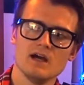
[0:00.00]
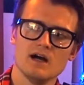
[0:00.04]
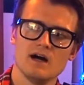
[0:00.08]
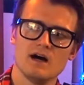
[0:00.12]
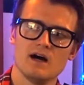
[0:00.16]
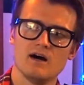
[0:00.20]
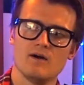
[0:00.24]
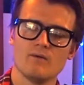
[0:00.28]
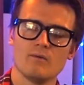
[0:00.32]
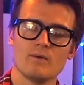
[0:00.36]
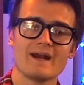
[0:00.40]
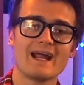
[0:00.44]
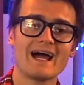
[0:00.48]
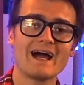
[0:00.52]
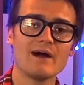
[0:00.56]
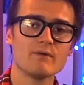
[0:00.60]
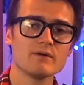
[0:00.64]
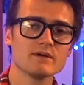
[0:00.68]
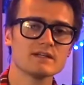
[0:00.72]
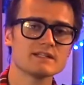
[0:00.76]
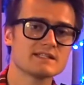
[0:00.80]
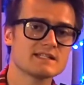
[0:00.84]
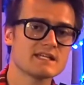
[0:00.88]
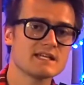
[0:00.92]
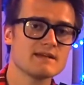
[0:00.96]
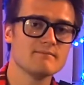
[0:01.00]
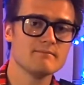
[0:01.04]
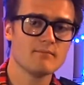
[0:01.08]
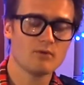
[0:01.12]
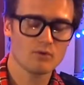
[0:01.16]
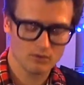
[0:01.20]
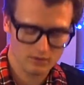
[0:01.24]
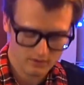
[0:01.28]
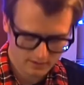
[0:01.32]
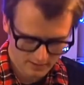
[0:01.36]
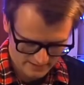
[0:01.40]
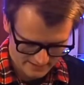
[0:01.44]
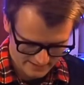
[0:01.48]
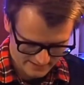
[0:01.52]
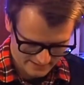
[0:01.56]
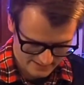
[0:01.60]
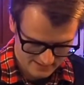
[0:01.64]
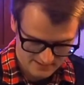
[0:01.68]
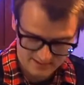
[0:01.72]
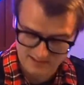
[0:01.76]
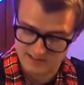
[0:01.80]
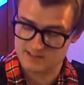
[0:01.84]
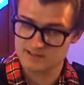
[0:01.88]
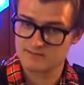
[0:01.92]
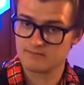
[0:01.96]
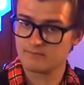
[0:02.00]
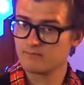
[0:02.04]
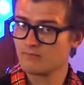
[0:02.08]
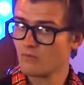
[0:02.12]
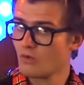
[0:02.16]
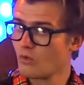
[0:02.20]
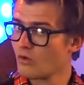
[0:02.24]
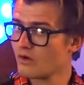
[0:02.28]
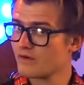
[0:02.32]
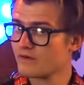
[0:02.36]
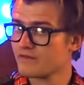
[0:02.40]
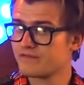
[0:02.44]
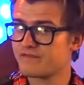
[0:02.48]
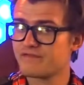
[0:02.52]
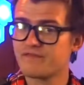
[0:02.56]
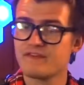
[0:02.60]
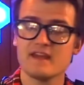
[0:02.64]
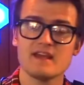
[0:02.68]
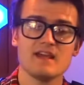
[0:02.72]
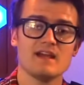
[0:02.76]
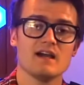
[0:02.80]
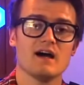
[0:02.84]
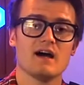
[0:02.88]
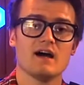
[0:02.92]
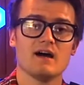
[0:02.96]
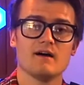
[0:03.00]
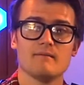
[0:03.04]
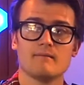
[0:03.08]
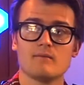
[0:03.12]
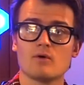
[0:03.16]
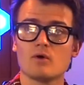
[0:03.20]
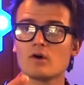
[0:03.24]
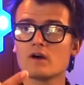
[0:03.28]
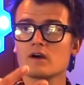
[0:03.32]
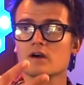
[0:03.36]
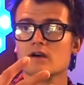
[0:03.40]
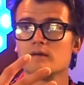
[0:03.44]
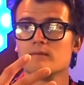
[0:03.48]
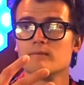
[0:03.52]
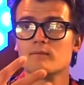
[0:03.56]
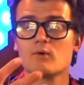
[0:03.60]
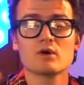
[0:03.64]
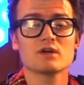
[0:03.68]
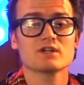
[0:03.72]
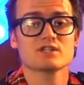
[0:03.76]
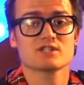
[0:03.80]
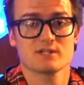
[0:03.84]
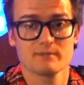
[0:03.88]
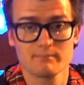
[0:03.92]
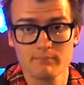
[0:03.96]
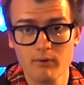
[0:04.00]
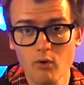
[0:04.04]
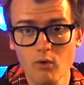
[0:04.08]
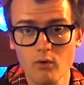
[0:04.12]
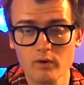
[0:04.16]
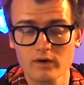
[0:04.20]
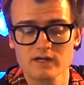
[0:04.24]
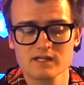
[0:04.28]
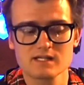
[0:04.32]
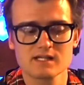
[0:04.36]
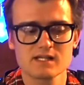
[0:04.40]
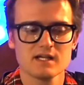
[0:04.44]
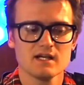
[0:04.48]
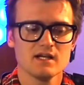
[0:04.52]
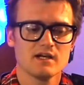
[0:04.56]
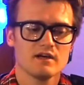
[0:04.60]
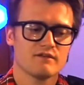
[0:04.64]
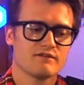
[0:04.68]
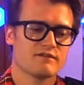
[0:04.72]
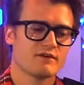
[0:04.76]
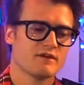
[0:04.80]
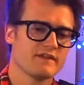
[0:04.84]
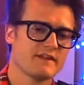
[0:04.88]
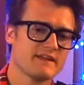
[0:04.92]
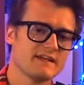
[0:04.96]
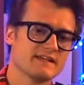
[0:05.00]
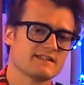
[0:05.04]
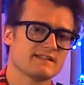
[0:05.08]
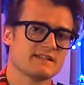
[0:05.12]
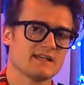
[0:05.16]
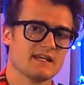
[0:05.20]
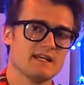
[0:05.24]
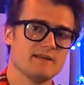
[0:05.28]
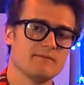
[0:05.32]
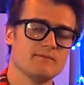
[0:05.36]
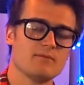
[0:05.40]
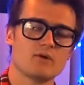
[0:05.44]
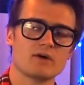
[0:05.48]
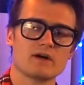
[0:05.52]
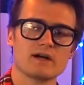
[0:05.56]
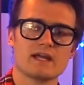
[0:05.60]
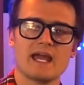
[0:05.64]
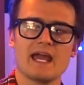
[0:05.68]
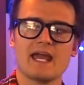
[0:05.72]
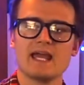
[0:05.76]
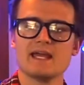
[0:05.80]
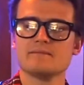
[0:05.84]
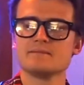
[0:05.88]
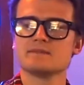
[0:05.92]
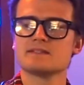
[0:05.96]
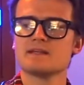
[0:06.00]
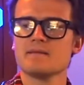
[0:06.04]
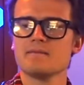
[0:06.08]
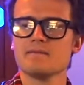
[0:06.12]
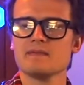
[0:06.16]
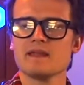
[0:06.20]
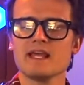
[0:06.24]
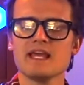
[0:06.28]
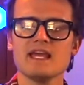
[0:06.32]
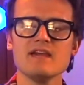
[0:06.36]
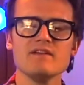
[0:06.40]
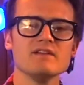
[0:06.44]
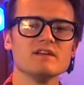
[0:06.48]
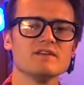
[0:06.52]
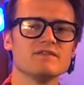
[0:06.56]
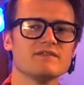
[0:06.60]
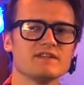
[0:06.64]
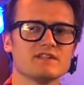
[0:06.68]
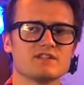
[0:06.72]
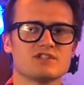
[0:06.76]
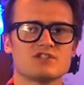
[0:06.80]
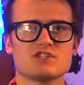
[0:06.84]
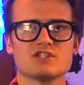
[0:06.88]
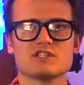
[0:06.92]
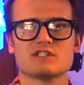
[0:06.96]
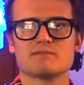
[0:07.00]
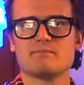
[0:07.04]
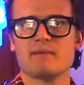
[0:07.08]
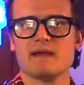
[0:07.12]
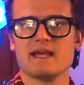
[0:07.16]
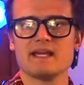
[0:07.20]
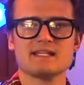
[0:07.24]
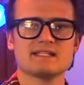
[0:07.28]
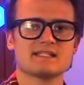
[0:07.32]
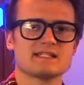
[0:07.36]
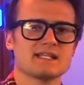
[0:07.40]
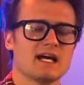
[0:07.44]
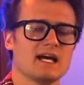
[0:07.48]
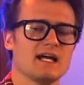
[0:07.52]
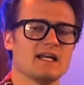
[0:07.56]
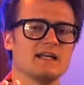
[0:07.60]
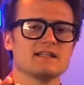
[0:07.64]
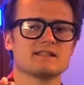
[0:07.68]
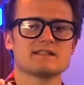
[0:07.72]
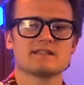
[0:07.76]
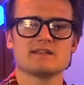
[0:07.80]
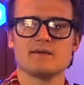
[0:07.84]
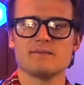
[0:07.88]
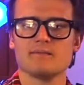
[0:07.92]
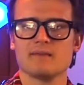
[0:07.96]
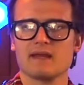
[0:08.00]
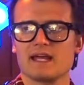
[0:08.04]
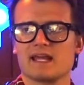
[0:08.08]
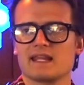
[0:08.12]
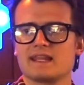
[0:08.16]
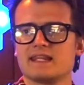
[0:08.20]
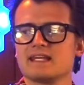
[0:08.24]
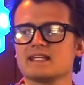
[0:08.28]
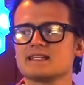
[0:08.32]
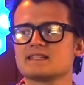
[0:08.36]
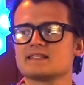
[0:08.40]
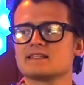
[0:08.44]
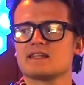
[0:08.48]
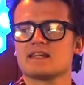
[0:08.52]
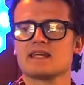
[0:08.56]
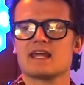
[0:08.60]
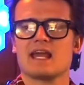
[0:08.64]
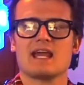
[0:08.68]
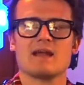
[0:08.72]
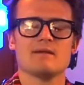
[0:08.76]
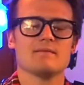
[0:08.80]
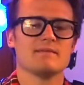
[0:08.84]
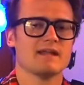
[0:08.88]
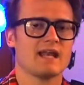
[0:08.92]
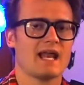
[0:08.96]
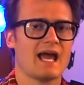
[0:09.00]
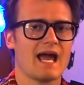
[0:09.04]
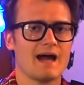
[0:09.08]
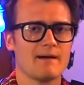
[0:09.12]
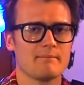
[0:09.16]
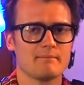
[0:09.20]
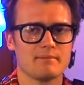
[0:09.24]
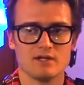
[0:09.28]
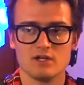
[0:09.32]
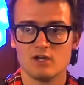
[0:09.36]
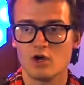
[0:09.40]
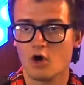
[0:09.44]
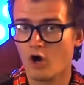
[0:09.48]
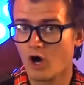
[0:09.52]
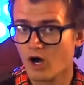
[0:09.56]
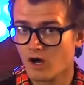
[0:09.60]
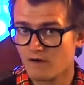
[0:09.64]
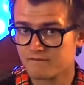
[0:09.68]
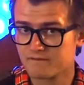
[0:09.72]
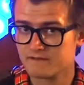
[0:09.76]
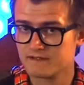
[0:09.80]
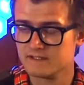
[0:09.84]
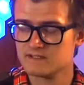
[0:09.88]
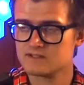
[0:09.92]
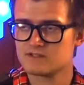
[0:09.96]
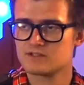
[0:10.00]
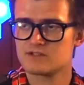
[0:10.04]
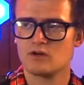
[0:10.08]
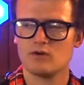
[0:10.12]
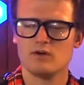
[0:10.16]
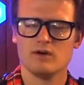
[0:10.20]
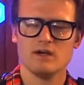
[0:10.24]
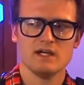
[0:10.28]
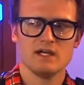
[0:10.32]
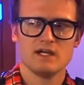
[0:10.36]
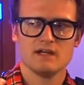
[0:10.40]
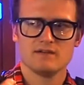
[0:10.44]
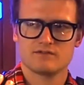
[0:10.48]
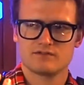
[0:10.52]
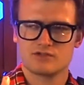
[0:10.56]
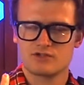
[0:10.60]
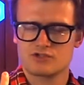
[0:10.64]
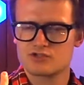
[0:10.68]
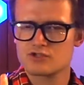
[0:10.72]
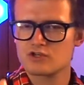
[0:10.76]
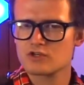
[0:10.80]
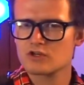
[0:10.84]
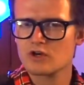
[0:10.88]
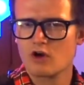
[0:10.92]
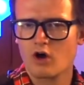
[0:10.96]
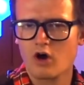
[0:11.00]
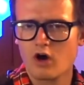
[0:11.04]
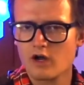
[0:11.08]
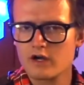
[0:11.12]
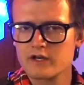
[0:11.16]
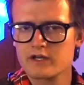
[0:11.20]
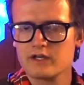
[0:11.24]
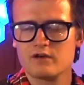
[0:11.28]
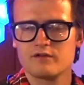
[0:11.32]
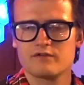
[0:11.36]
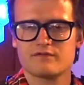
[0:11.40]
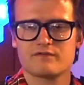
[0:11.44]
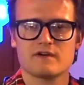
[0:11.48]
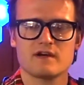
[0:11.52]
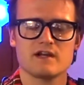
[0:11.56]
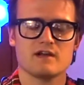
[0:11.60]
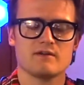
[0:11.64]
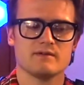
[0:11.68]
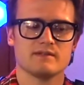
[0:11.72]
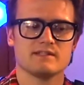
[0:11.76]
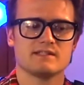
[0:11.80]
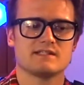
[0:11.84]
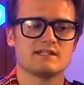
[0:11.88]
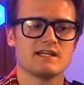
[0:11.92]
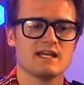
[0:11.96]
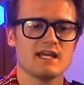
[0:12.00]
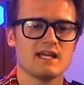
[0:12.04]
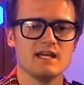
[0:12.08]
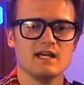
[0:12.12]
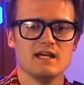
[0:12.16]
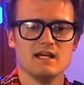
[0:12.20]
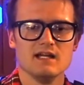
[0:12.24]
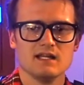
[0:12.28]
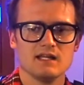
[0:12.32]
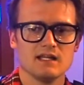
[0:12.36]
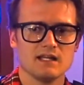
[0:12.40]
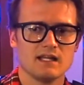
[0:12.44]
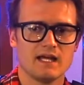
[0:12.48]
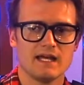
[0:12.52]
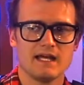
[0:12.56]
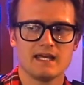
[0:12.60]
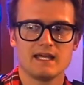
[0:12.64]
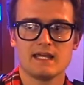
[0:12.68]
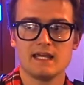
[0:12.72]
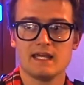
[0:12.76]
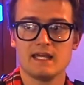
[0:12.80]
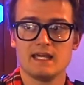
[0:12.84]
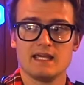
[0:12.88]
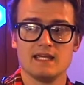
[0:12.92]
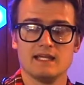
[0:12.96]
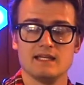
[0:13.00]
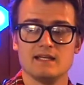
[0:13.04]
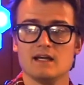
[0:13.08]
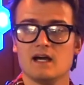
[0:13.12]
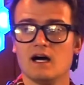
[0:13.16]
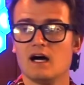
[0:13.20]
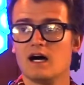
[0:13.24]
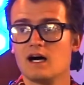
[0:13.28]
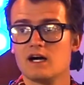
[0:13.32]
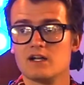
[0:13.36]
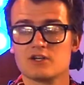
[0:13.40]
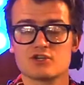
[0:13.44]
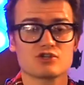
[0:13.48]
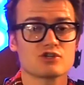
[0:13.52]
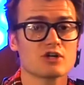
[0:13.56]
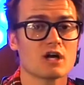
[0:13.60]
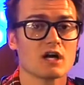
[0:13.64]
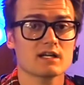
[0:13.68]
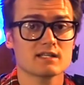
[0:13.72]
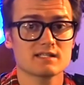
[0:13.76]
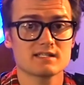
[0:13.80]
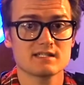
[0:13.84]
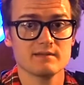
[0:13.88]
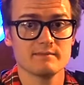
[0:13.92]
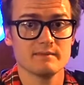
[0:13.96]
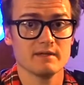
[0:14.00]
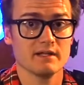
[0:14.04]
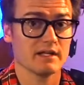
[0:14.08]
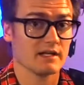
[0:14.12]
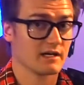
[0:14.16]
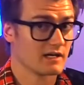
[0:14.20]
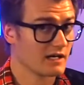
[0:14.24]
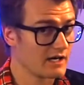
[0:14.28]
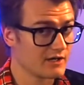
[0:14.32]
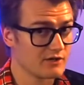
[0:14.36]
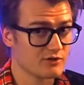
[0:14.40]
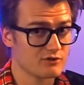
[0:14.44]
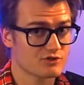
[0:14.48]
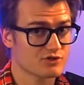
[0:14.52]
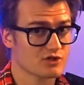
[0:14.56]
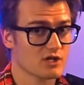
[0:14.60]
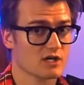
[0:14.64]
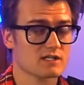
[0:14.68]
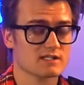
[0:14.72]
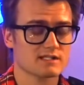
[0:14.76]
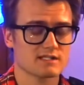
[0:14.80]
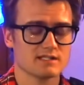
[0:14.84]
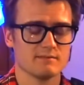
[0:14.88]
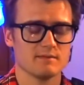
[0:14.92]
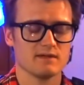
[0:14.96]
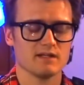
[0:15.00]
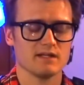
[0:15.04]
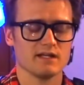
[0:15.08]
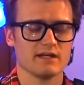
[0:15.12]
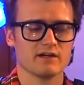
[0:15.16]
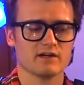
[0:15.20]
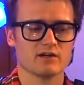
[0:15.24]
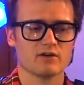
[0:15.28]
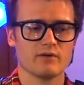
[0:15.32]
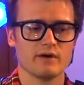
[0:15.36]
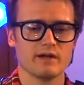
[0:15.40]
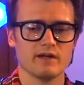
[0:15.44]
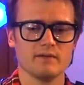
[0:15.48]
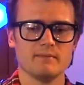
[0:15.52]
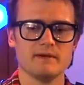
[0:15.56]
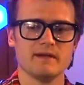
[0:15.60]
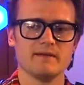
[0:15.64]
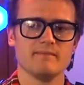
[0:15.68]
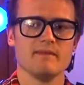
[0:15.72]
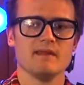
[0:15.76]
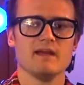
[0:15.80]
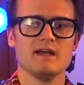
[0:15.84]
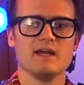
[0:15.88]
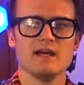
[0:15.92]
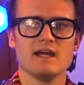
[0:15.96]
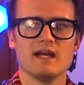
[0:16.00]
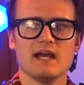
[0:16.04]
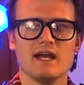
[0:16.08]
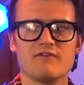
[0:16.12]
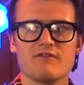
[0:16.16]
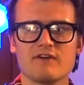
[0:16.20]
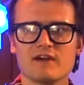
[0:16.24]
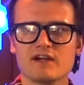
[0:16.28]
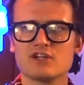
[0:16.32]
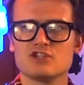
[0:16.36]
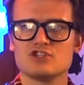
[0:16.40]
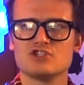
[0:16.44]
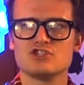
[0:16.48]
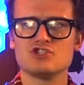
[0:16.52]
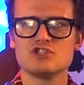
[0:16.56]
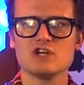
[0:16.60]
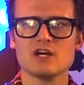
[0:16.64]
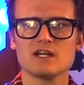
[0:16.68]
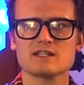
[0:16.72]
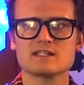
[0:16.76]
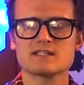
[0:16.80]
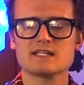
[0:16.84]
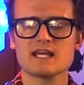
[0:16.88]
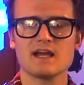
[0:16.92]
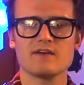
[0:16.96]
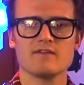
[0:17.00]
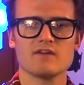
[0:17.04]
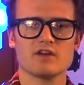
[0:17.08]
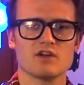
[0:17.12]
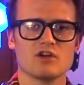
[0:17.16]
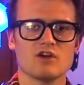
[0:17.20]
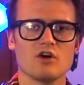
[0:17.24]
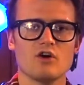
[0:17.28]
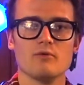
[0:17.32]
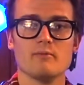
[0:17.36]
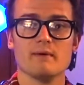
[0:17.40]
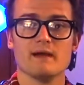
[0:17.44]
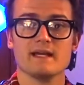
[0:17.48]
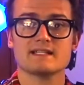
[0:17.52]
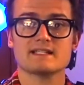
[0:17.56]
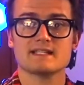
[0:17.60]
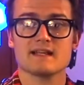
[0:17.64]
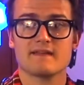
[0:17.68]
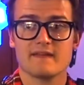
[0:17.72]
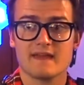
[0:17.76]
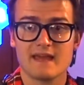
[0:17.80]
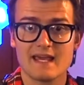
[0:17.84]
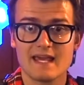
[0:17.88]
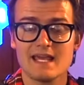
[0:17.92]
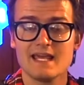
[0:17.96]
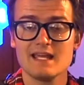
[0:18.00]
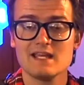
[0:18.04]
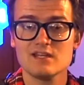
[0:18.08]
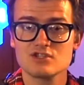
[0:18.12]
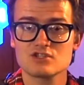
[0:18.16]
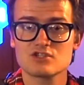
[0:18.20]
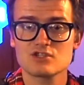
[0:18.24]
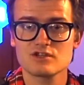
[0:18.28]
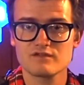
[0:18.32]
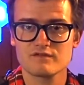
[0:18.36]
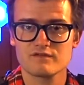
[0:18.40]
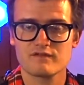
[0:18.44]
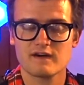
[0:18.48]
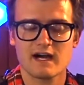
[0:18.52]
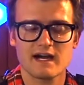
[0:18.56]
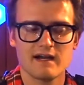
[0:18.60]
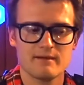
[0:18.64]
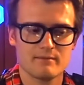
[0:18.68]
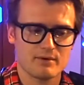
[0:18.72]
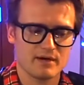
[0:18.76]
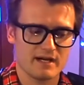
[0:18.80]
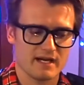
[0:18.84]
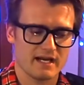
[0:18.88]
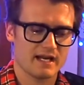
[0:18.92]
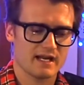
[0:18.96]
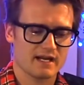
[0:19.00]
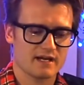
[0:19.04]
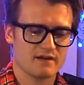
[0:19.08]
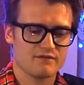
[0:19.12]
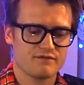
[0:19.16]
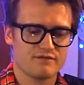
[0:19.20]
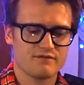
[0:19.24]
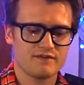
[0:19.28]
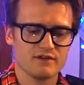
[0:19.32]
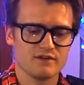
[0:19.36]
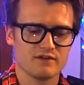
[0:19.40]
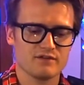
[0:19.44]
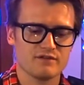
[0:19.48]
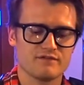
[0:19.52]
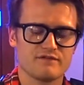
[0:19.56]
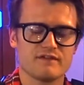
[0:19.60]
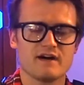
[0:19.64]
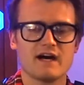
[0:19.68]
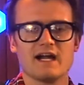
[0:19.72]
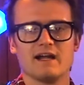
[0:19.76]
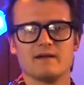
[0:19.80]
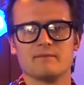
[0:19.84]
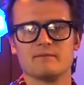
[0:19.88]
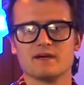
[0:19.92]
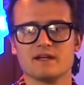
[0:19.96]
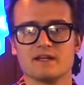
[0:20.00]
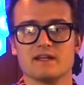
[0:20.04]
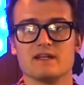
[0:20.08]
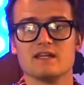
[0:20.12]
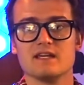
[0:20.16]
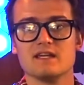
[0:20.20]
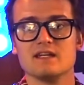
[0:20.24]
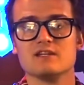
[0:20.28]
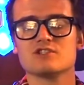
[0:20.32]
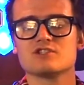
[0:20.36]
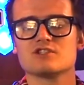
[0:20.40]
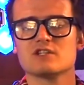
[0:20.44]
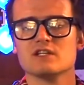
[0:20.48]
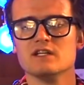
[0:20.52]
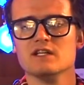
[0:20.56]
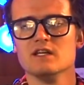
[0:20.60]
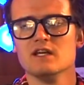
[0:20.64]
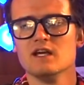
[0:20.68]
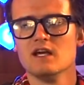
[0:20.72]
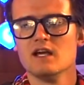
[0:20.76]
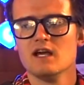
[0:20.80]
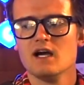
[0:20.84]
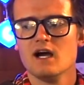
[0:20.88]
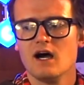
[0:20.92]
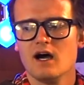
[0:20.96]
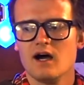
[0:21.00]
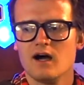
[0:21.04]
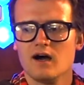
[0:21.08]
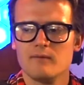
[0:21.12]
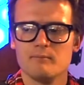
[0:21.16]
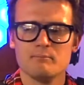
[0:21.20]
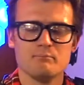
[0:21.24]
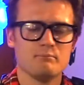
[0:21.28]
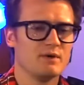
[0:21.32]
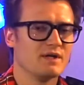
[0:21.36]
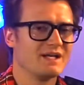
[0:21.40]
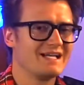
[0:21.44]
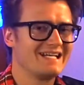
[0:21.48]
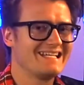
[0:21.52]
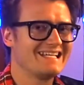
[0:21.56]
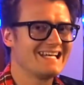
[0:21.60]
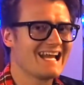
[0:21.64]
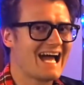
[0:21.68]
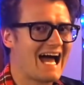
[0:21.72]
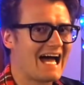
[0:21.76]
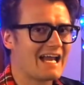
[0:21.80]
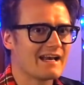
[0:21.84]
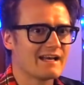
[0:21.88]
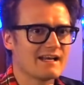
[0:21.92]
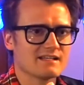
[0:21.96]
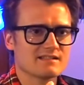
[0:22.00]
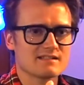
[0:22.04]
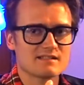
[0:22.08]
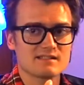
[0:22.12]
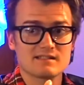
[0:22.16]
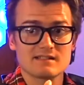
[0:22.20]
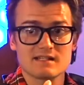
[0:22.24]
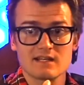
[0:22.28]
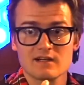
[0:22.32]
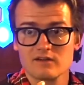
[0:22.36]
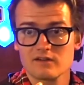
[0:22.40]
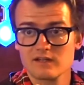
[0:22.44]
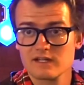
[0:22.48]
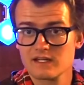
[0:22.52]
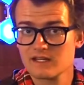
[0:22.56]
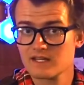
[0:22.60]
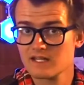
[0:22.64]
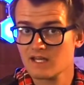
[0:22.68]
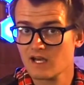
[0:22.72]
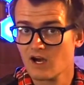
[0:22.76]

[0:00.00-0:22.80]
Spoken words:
What I want to see more is more support for this in more games, even if it's just based on some things in the game that happen often. So there's a certain audio frequency, like in Truck Simulator. I do Truck Simulator quite a bit. If I could just have it go based on the engine vibrating, I could feel the vibrate of the engine, but not necessarily the